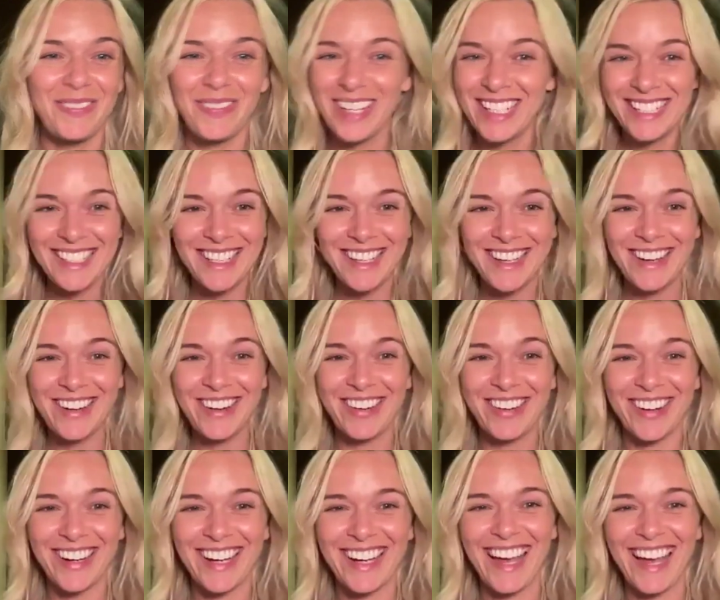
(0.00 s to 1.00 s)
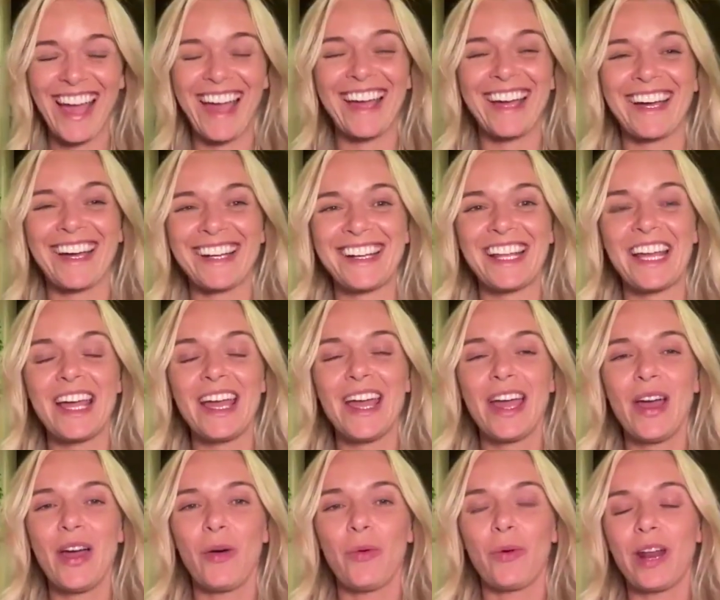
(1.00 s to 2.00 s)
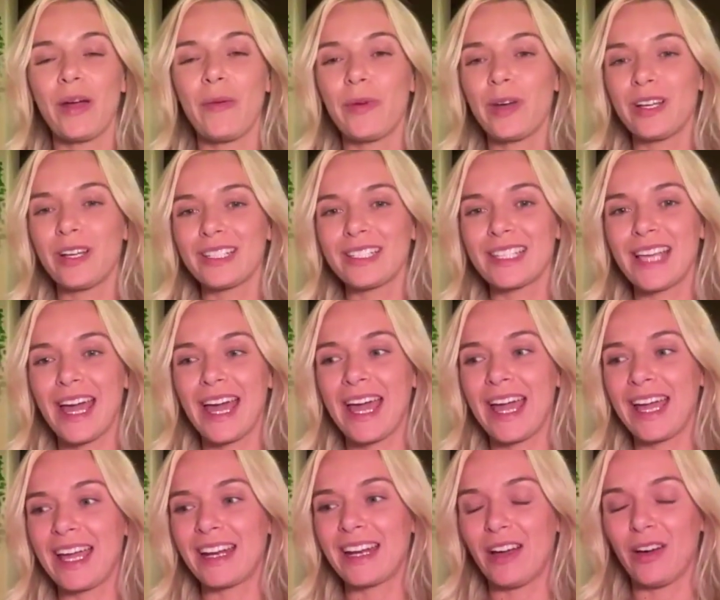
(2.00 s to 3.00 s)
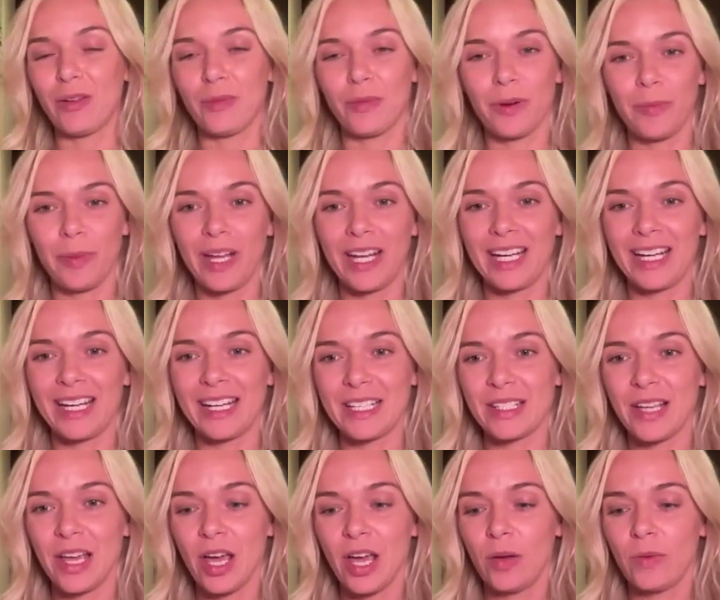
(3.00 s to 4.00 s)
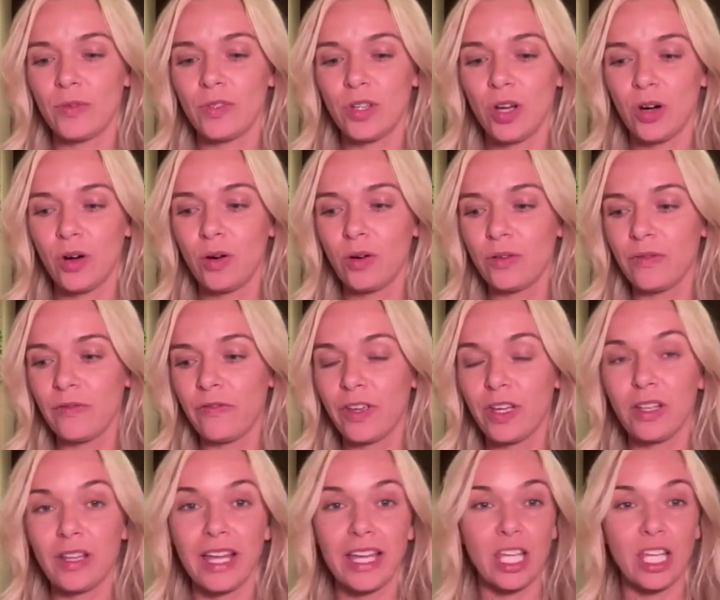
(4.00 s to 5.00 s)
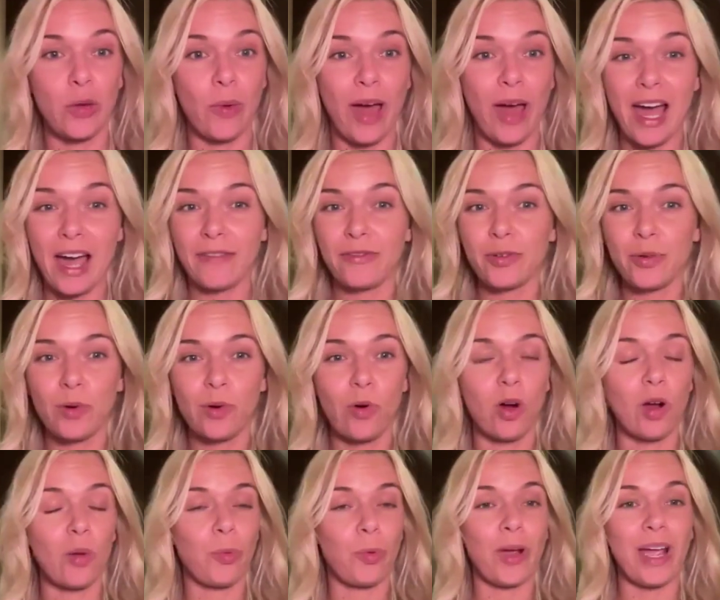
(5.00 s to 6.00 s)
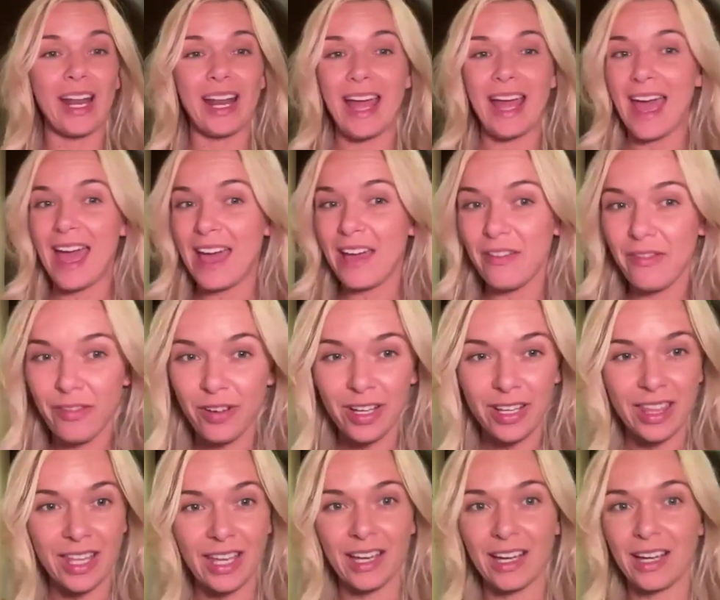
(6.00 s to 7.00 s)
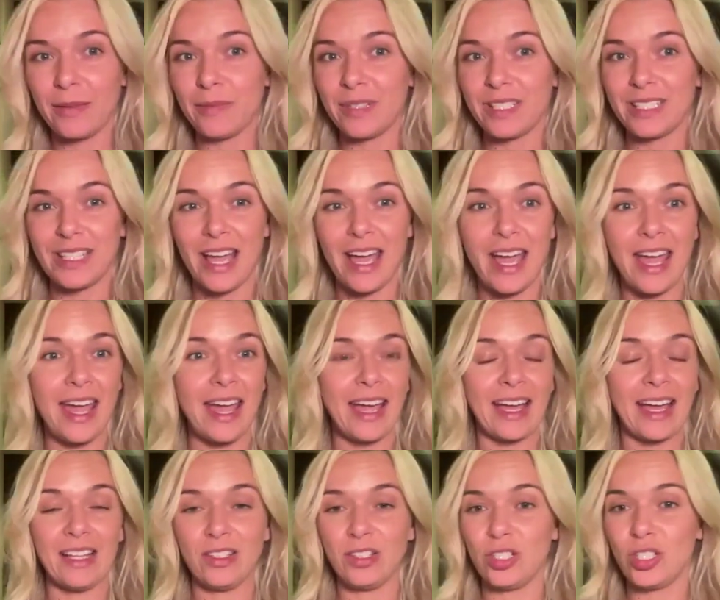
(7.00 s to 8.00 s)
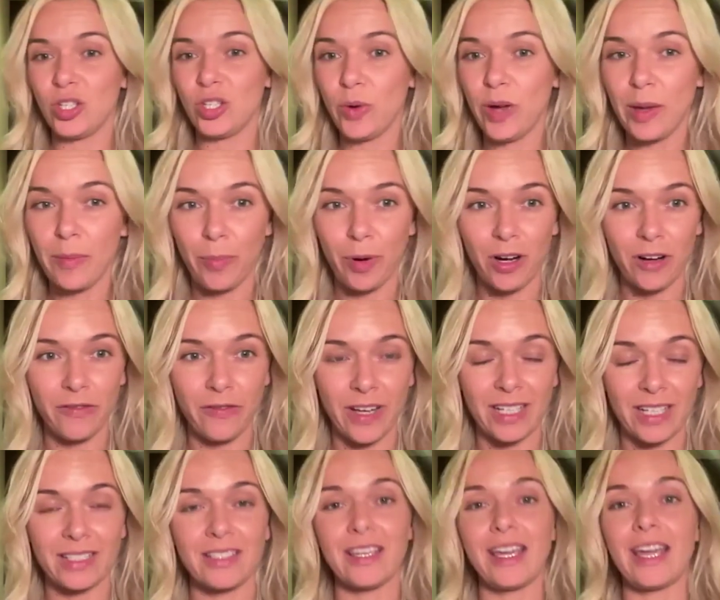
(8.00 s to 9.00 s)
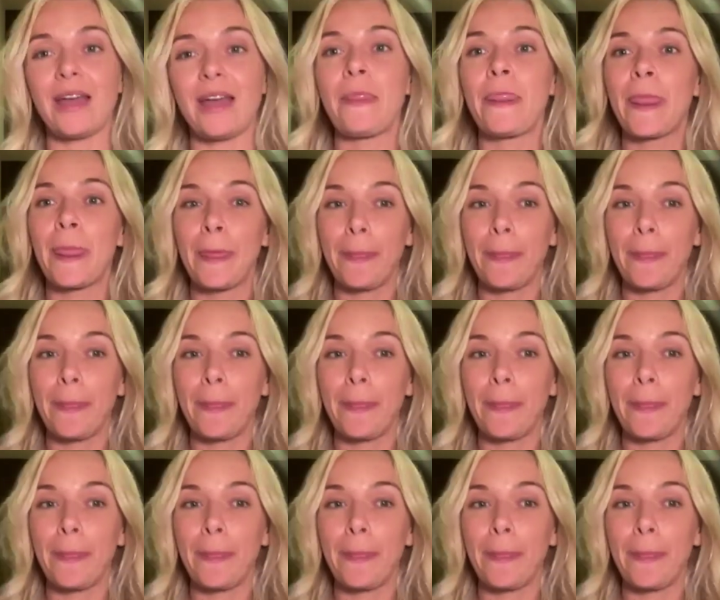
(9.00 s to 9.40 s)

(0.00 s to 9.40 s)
Me too. And what I will say, and I'll repeat it, is don't feel like you have to incorporate everything I'm saying and do it perfectly.